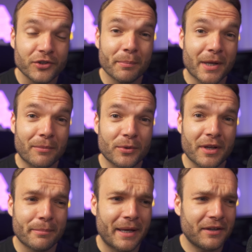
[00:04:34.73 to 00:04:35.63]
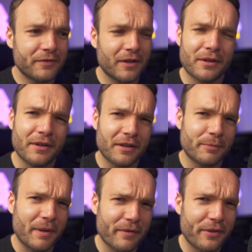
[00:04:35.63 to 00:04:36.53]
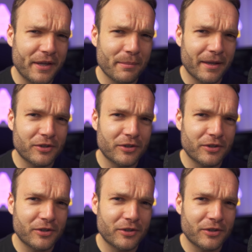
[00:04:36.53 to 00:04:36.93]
Jumping up to another managed fund, I think there's a bit of a theme here.